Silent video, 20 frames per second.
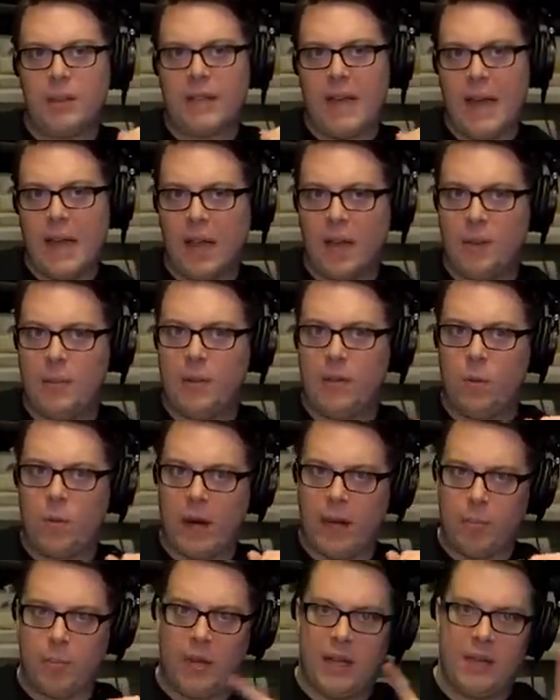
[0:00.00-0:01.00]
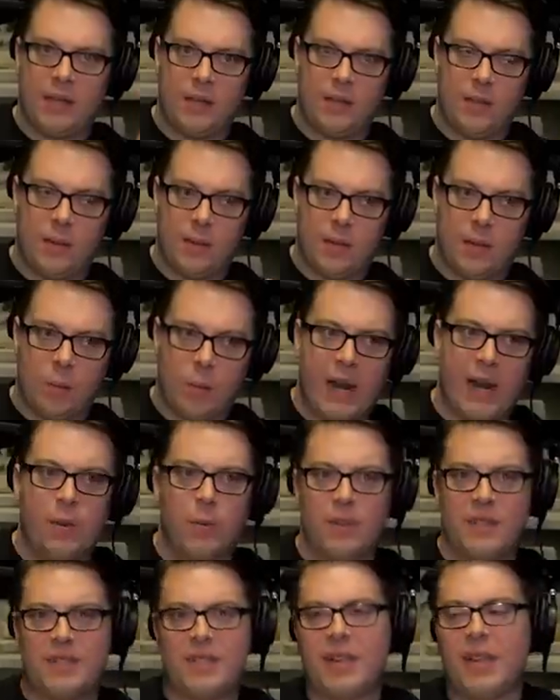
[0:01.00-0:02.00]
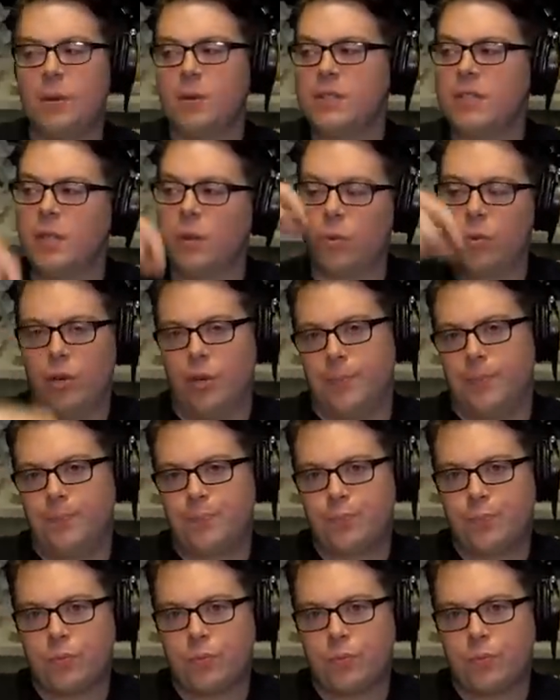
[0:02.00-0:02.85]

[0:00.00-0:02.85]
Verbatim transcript: beat the hell out of me when I played it. When I, when Sting was in the room,